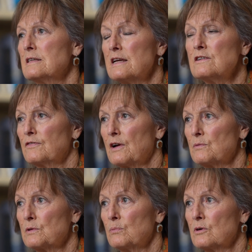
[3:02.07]
identify
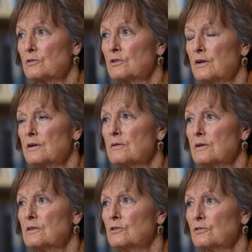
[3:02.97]
with what's going
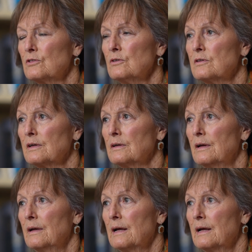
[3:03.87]
on in the story